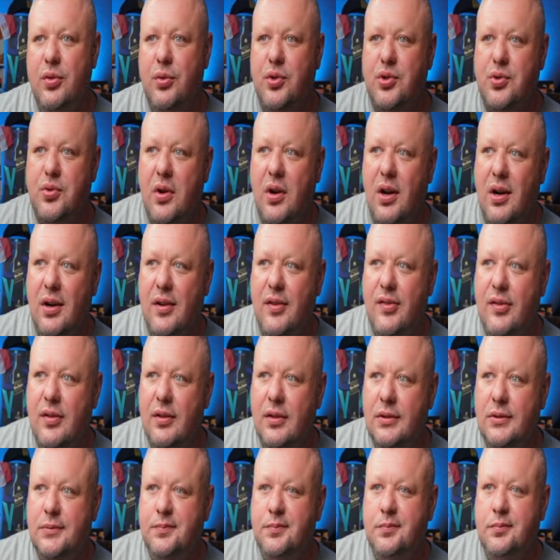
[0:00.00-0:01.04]
trucks.
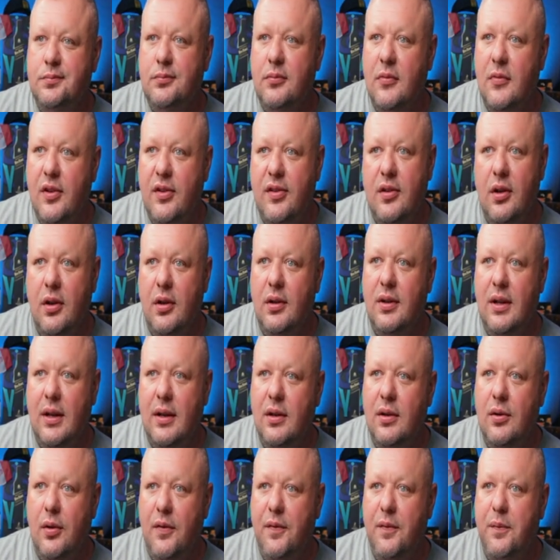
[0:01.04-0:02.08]
Still,
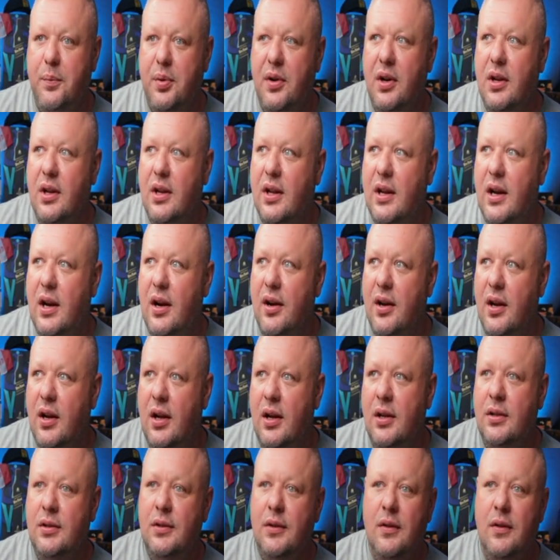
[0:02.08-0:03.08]
pretty good area.